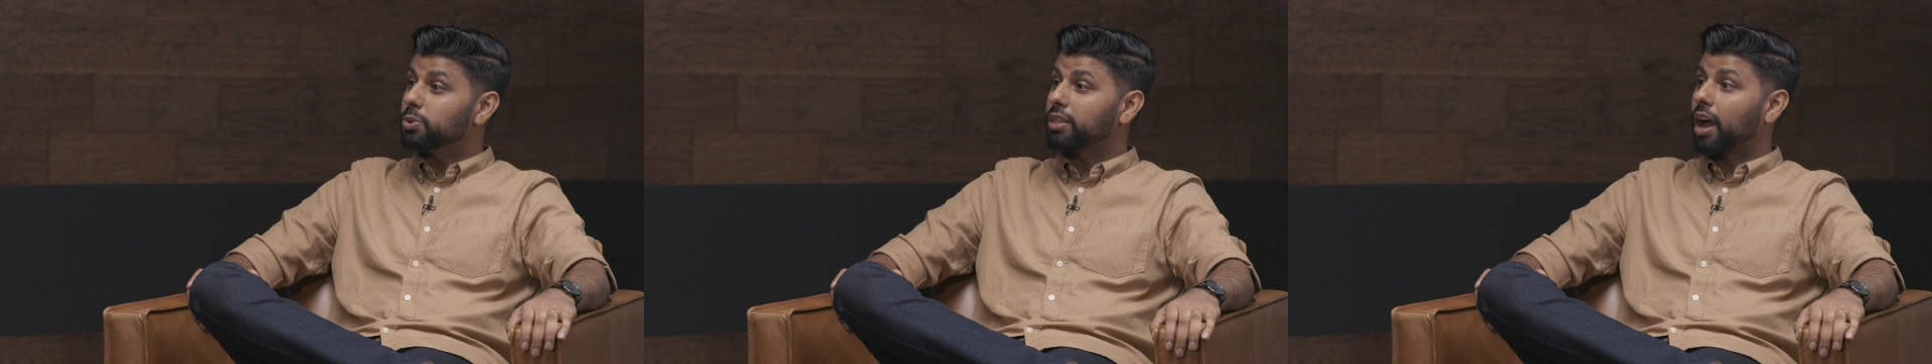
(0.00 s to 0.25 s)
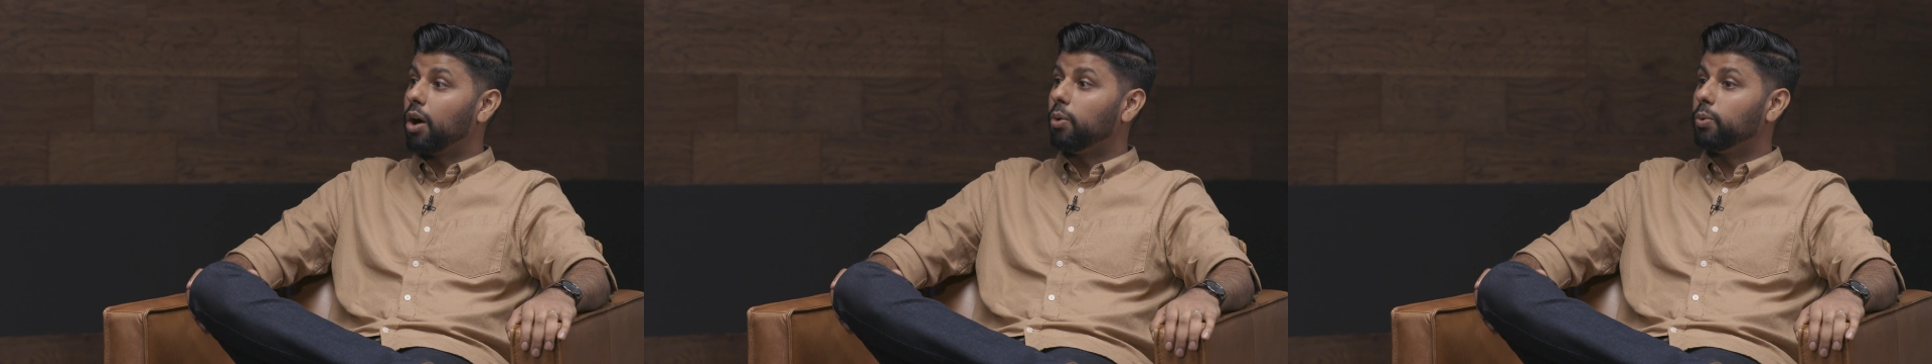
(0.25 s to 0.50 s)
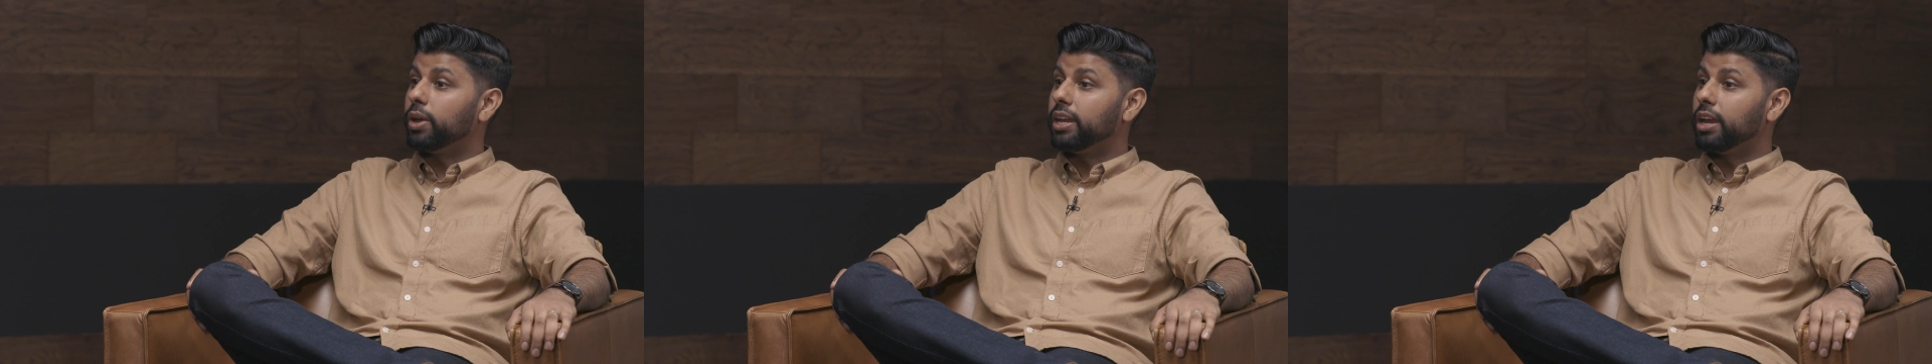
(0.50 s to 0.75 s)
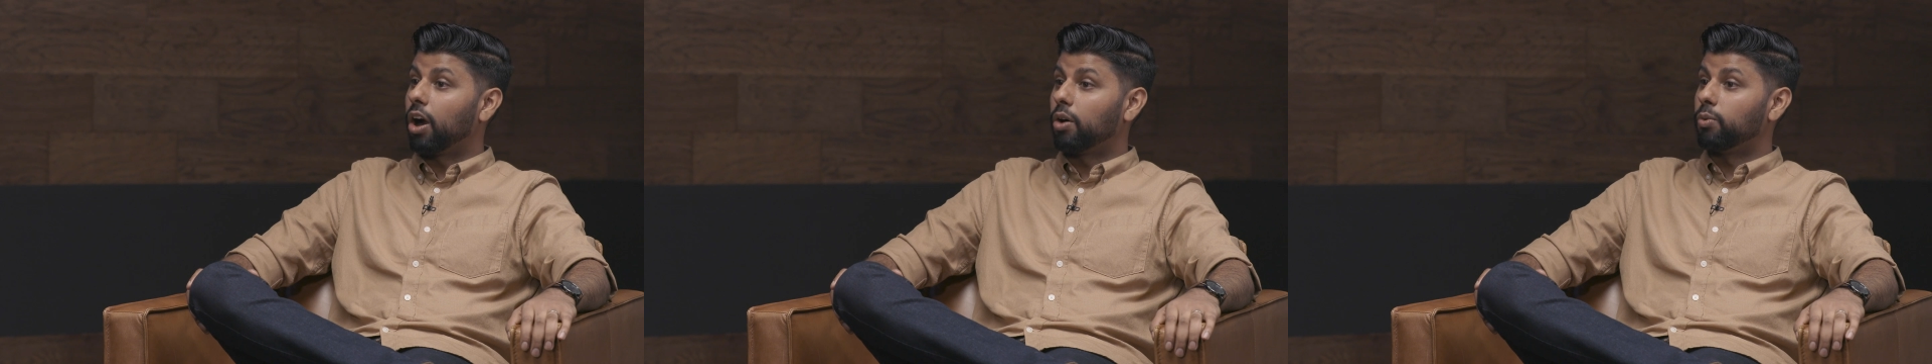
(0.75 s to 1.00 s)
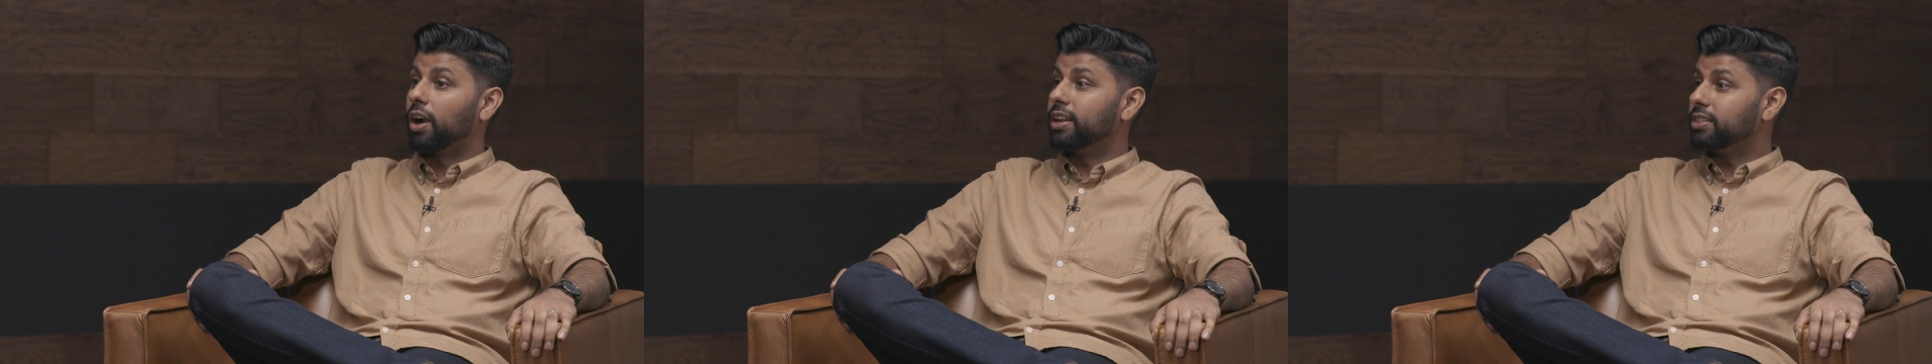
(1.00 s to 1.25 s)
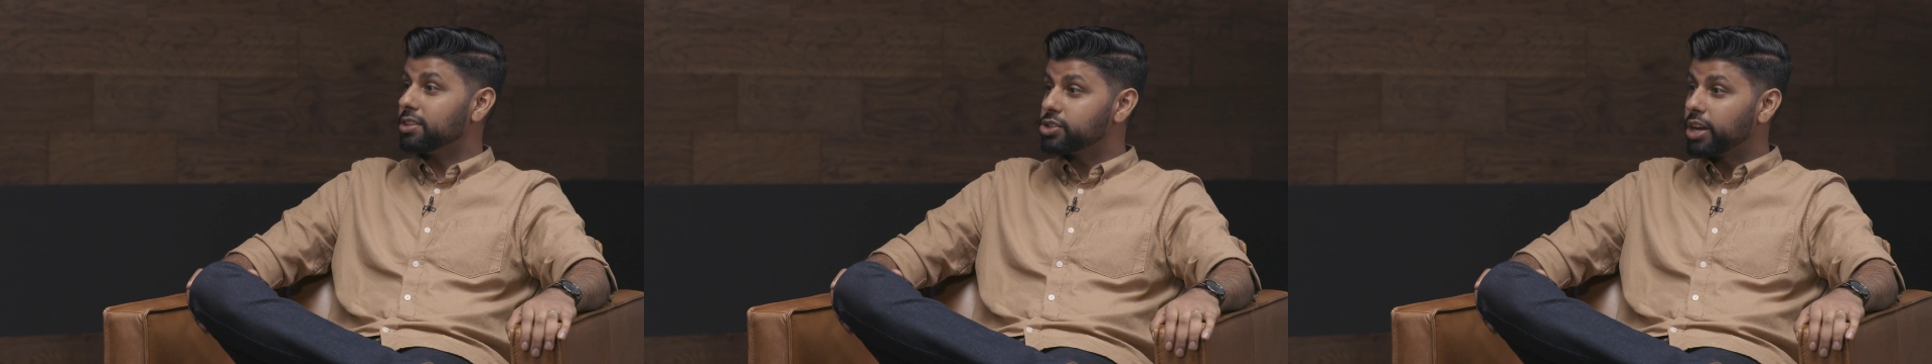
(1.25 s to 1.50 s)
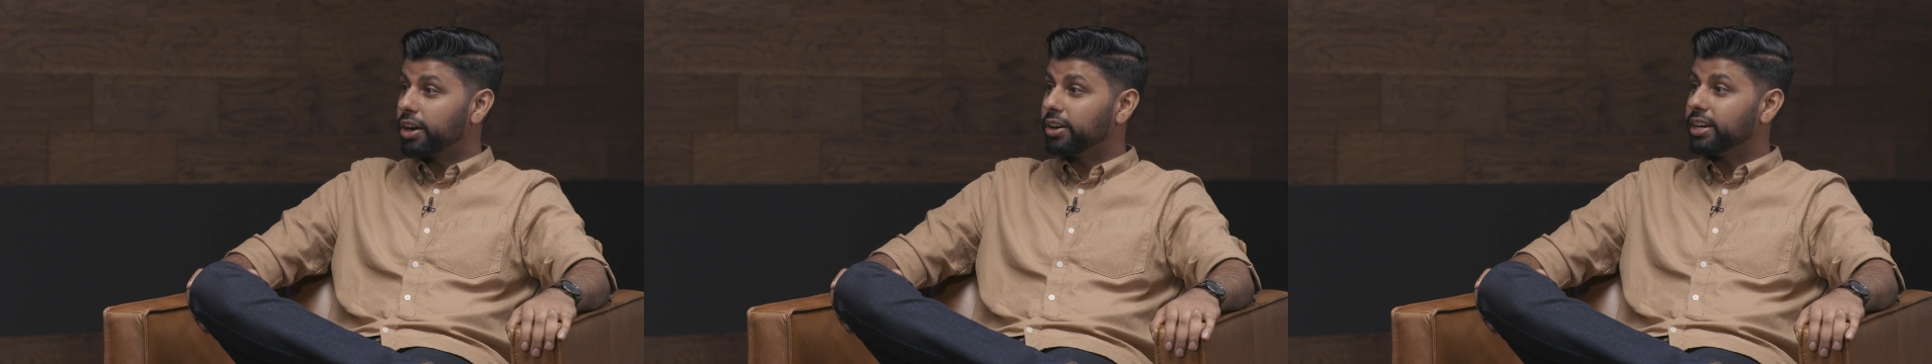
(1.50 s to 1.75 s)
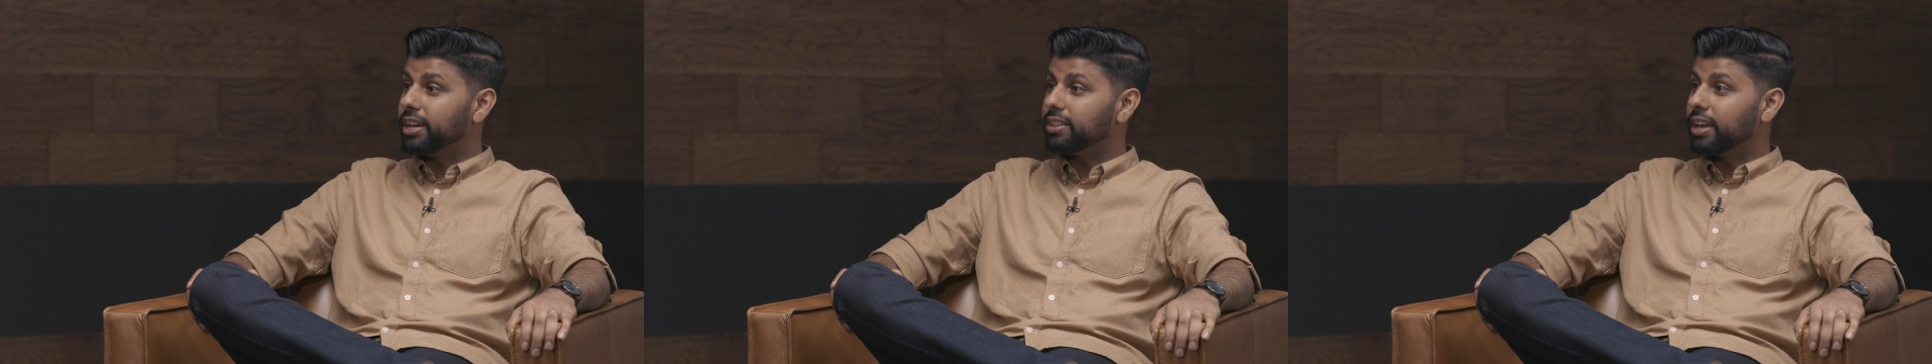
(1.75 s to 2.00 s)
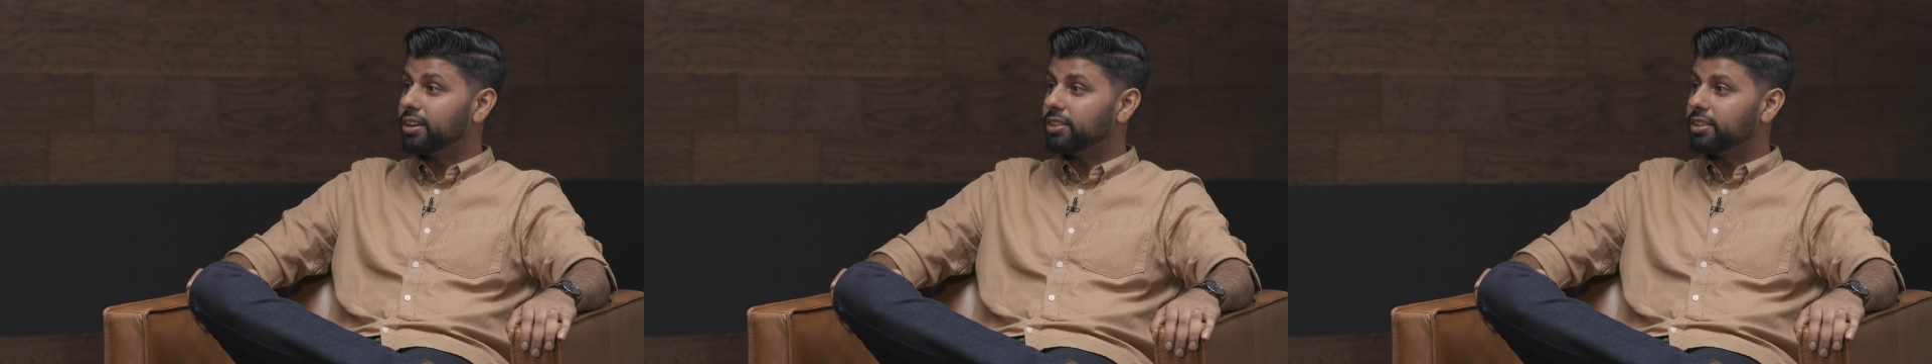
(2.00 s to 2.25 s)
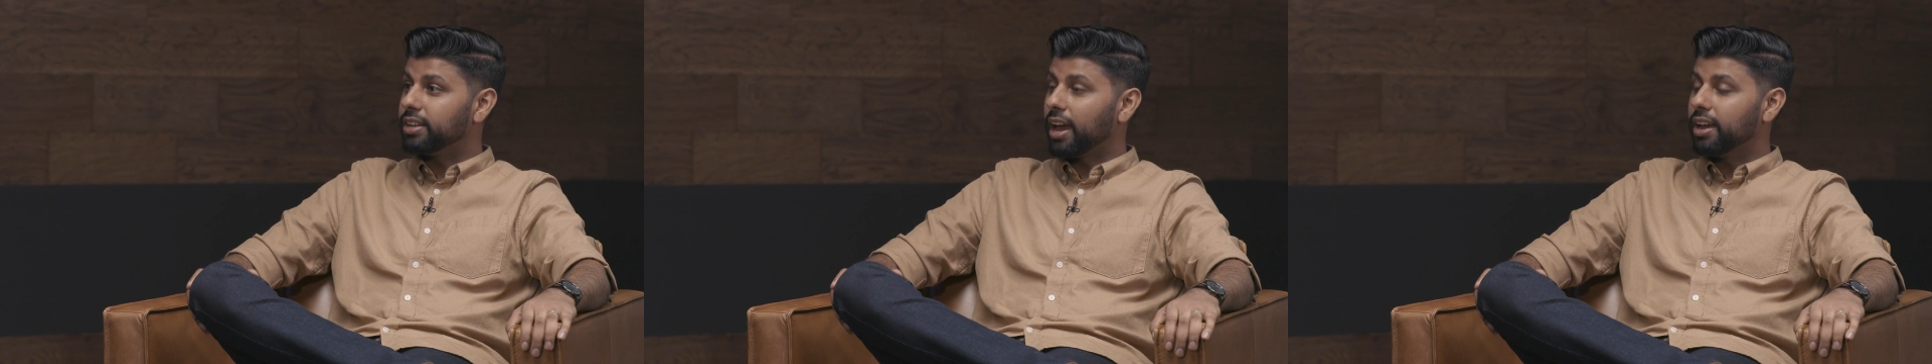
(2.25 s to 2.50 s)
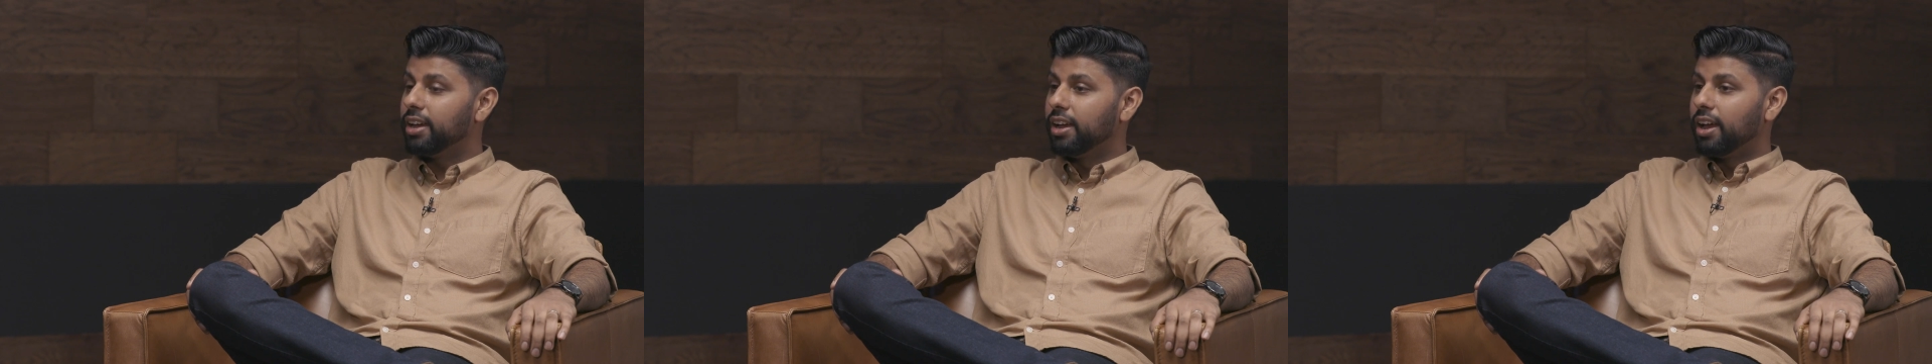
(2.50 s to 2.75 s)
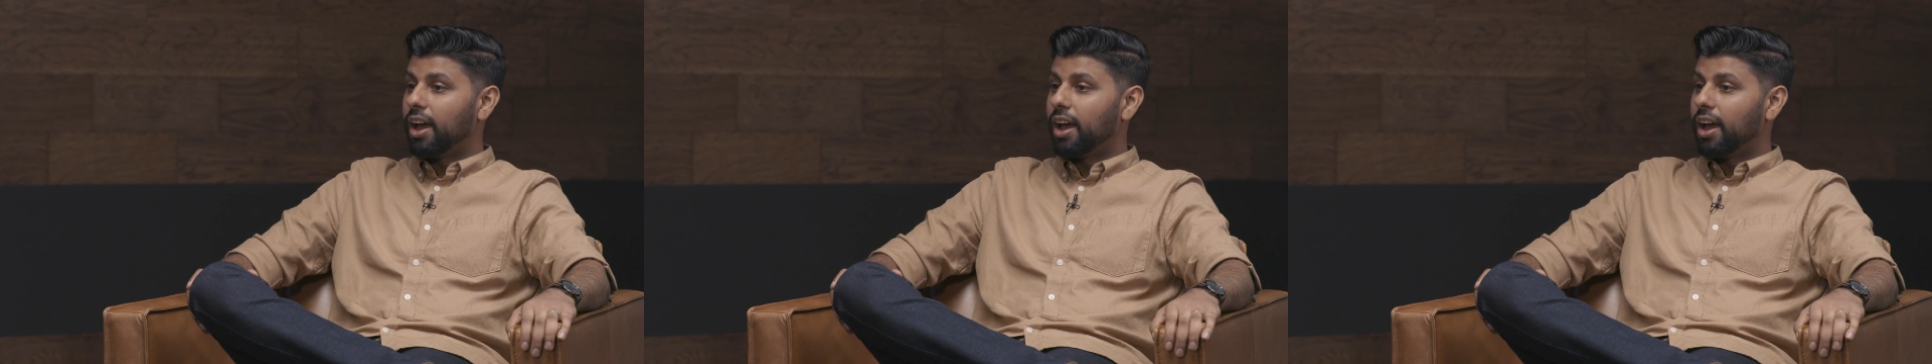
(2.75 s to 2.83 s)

with how we are running the charity at the end of the day.